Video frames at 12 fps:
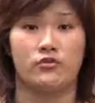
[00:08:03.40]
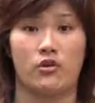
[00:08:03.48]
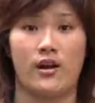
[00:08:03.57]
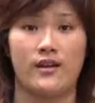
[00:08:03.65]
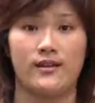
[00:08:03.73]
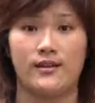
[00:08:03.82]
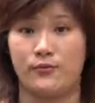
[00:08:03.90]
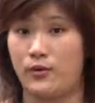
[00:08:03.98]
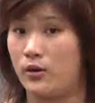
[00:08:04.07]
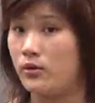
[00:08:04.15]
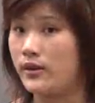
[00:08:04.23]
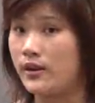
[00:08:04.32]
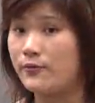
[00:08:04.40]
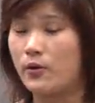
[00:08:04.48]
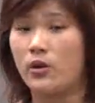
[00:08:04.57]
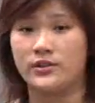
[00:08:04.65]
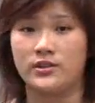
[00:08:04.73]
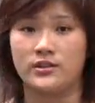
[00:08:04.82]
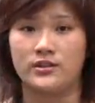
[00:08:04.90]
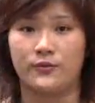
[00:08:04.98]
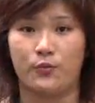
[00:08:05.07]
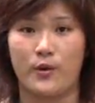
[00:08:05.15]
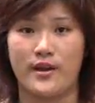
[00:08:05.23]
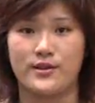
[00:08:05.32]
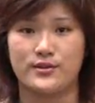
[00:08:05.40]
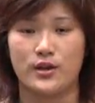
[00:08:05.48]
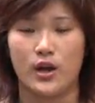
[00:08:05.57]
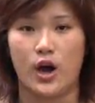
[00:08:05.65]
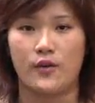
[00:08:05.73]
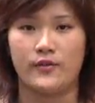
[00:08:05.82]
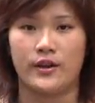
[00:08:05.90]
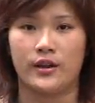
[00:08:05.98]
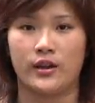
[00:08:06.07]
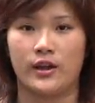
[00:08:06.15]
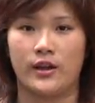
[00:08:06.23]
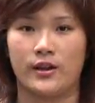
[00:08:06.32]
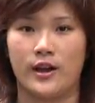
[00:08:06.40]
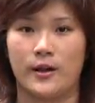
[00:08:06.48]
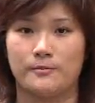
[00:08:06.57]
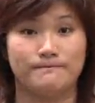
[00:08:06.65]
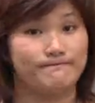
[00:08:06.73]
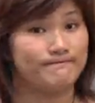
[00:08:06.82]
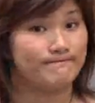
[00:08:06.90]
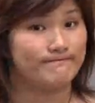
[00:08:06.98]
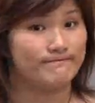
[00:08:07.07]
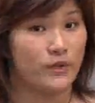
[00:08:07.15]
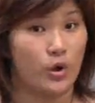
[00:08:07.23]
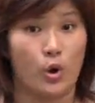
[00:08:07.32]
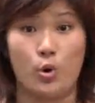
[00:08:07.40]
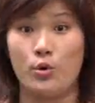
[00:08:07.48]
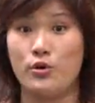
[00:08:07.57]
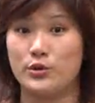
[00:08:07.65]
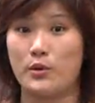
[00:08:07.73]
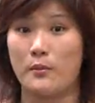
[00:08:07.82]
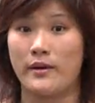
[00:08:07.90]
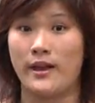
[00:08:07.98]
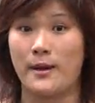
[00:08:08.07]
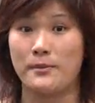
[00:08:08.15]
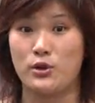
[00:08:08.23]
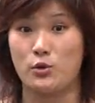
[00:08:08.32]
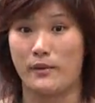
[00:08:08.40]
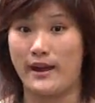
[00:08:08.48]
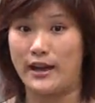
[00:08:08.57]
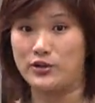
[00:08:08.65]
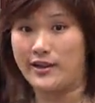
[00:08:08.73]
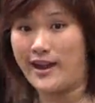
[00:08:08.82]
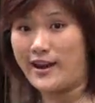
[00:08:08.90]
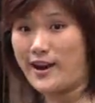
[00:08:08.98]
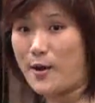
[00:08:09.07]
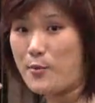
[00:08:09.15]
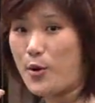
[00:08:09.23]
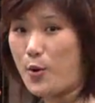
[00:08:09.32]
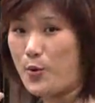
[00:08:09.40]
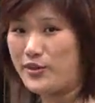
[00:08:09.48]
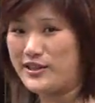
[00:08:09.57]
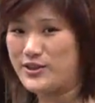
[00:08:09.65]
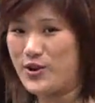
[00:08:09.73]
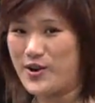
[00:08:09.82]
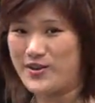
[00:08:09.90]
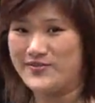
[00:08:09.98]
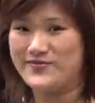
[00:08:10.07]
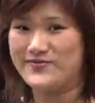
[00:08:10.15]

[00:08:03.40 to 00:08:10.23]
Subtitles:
try if you are looking for alternative ways of earning income? Who knows what might happen? You might actually end up with a store.